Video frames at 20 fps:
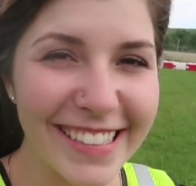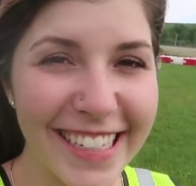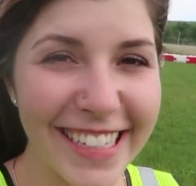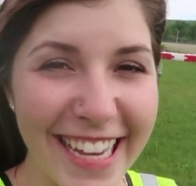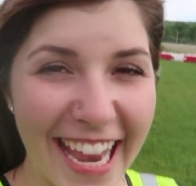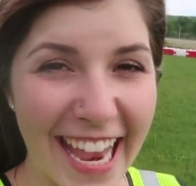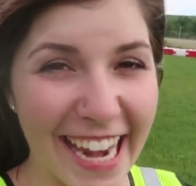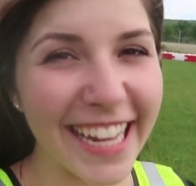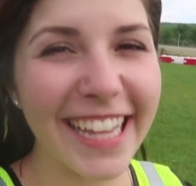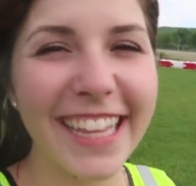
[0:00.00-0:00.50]
to
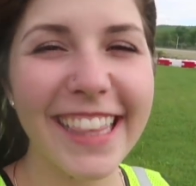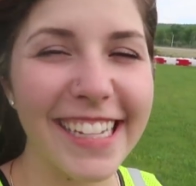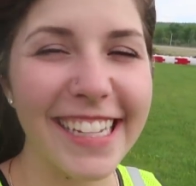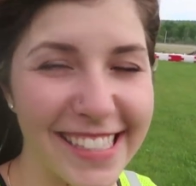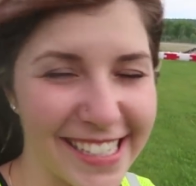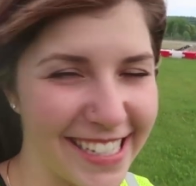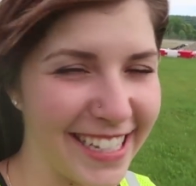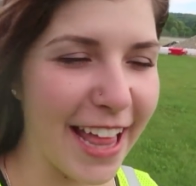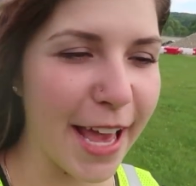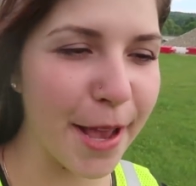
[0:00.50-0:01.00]
getting
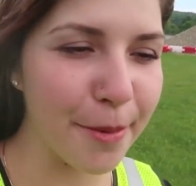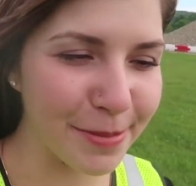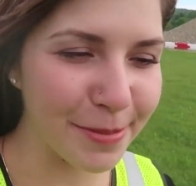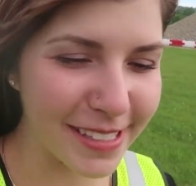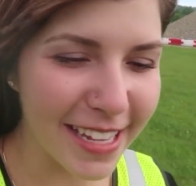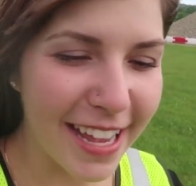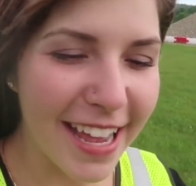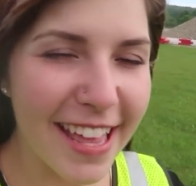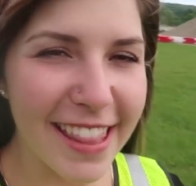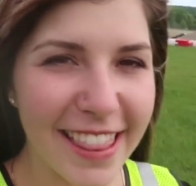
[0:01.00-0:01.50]
these clips
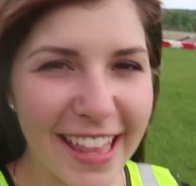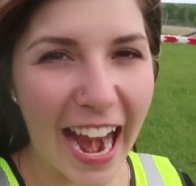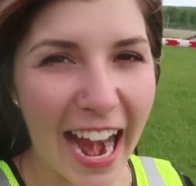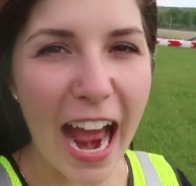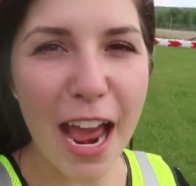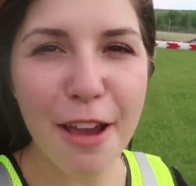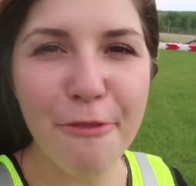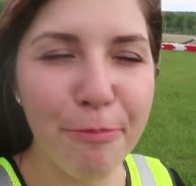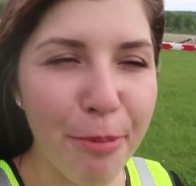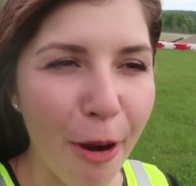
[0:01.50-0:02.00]
that
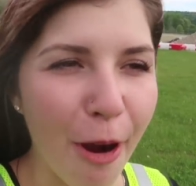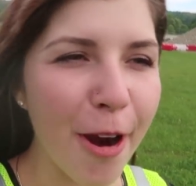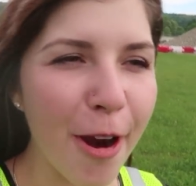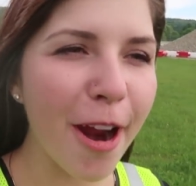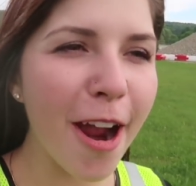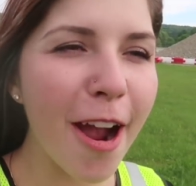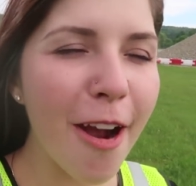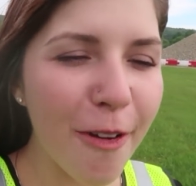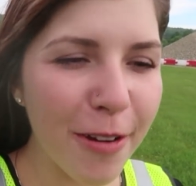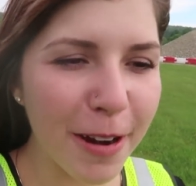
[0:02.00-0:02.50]
I've
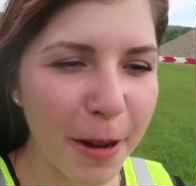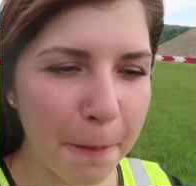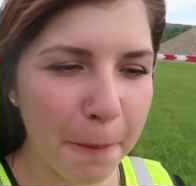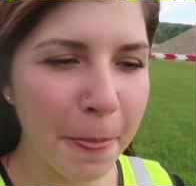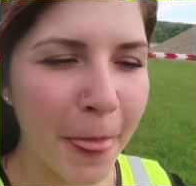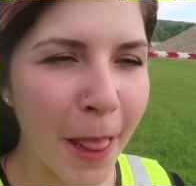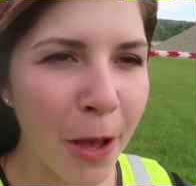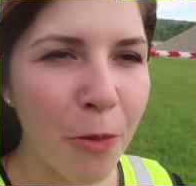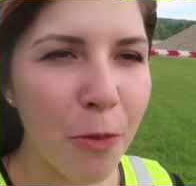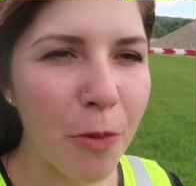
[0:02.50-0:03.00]
borrowed.
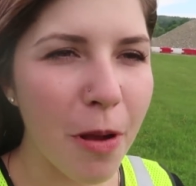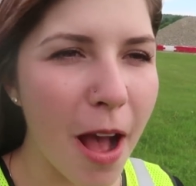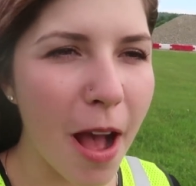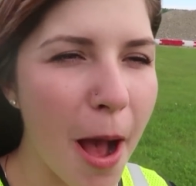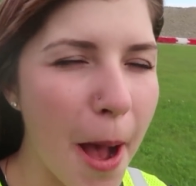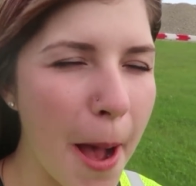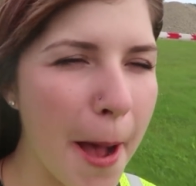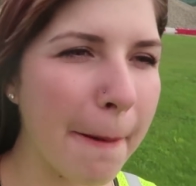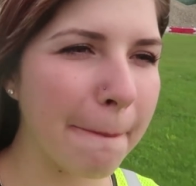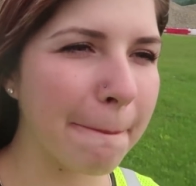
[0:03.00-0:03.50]

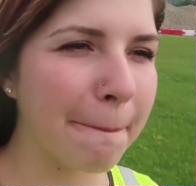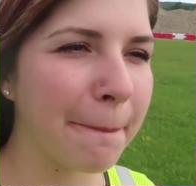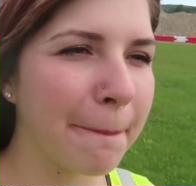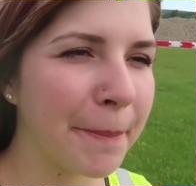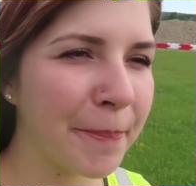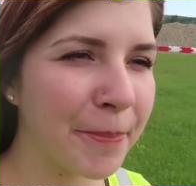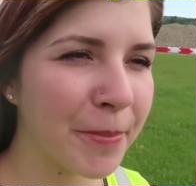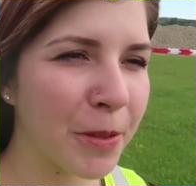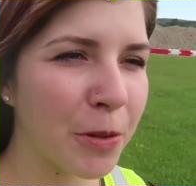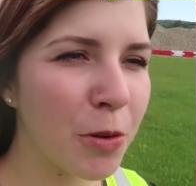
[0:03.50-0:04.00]
Um,
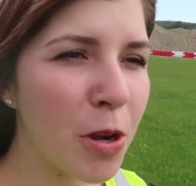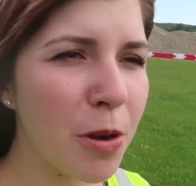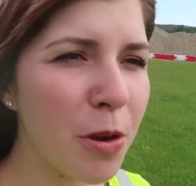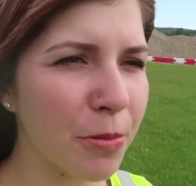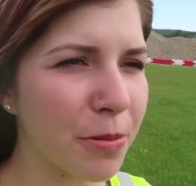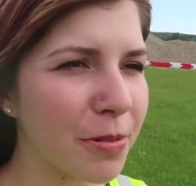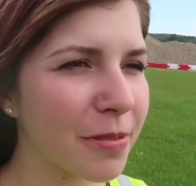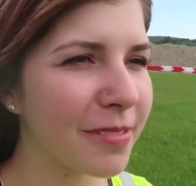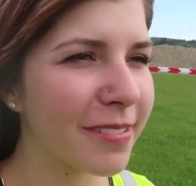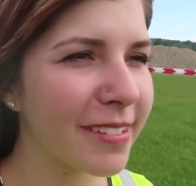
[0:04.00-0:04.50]
woo,
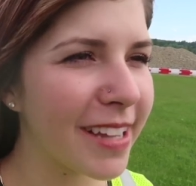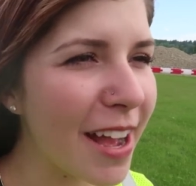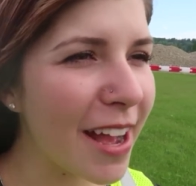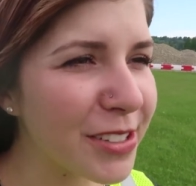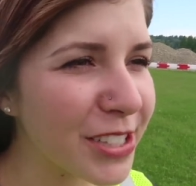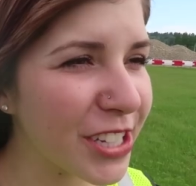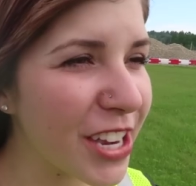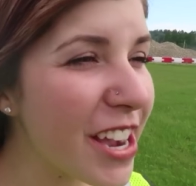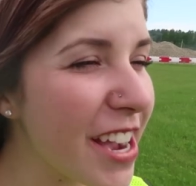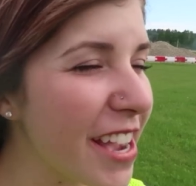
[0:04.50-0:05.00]

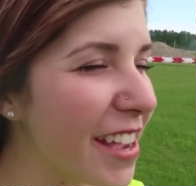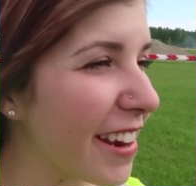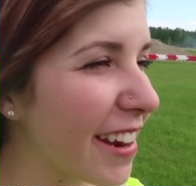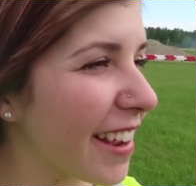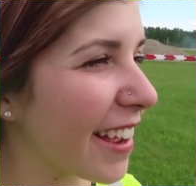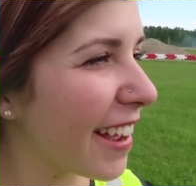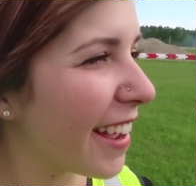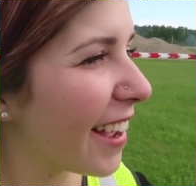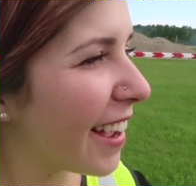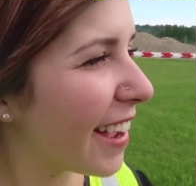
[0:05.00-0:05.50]
that was
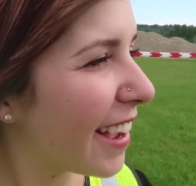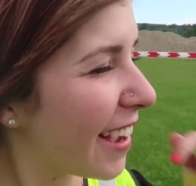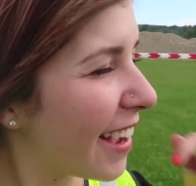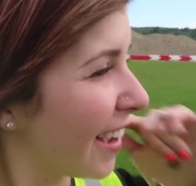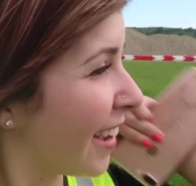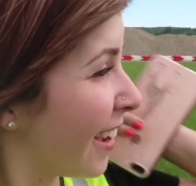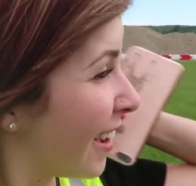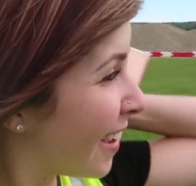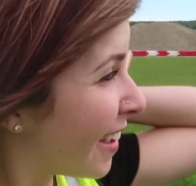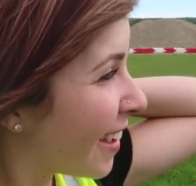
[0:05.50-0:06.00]

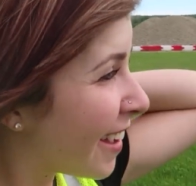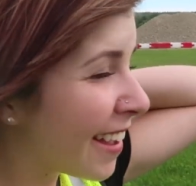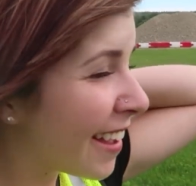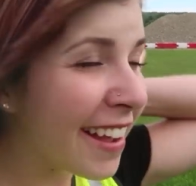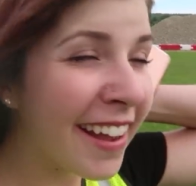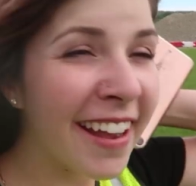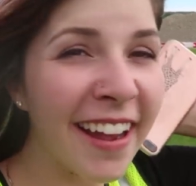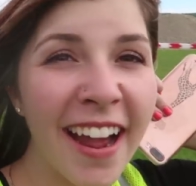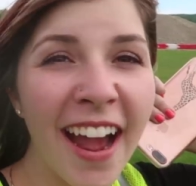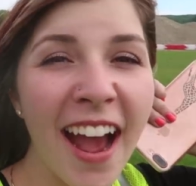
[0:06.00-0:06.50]

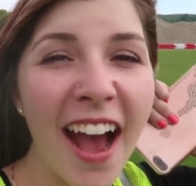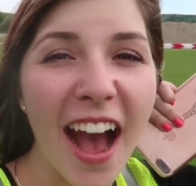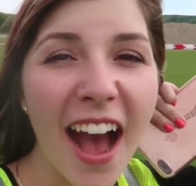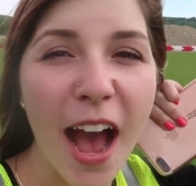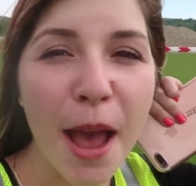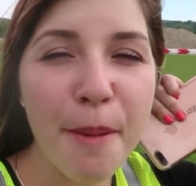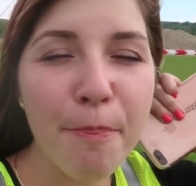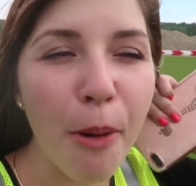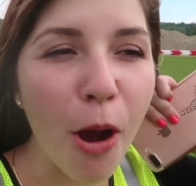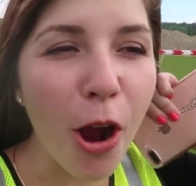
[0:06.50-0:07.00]
good.
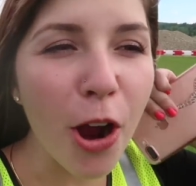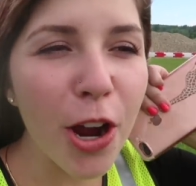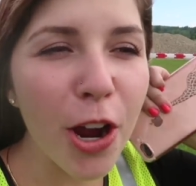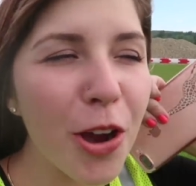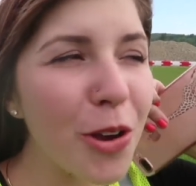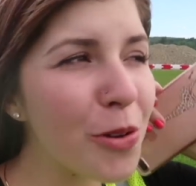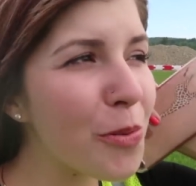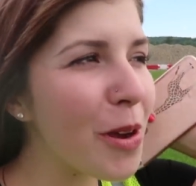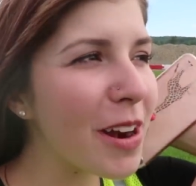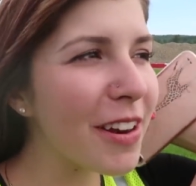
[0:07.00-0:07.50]
I
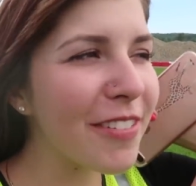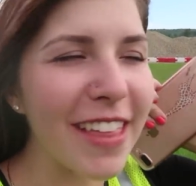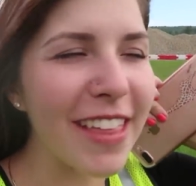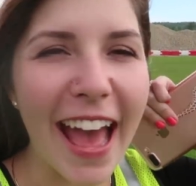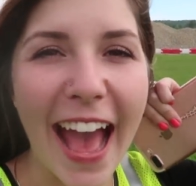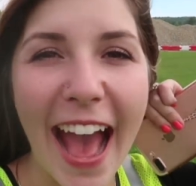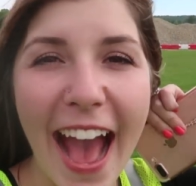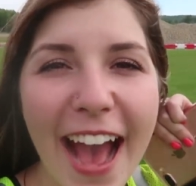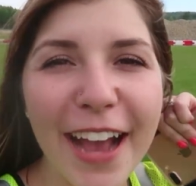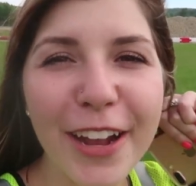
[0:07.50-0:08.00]
borrowed one of the
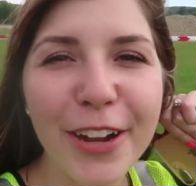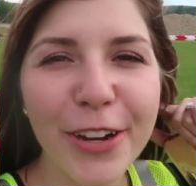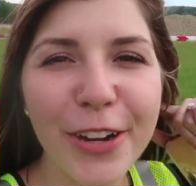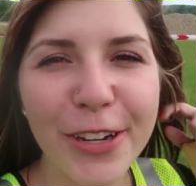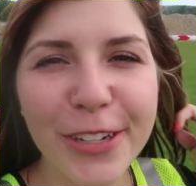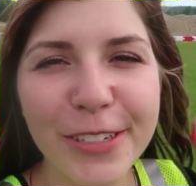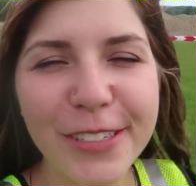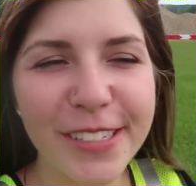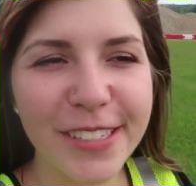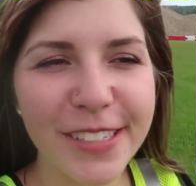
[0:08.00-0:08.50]

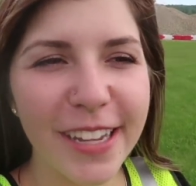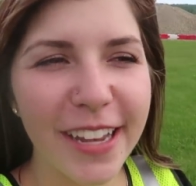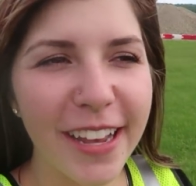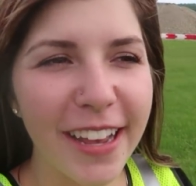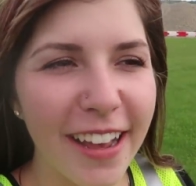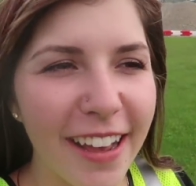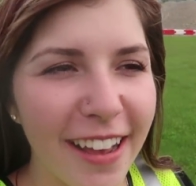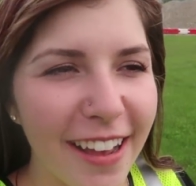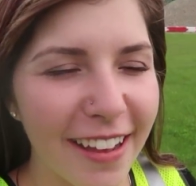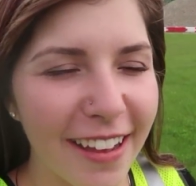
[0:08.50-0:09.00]
Haggard's
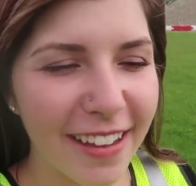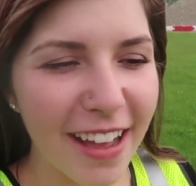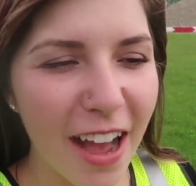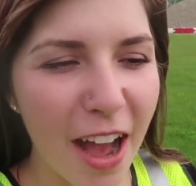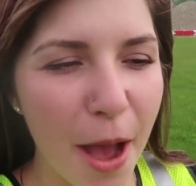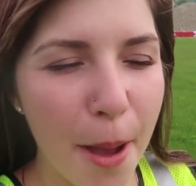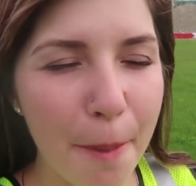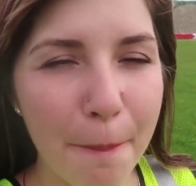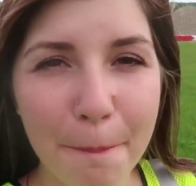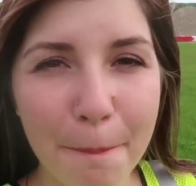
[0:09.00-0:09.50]

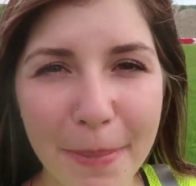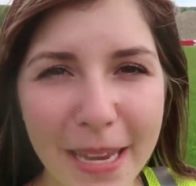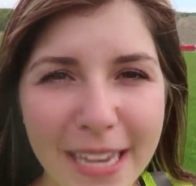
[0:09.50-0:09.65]
uh,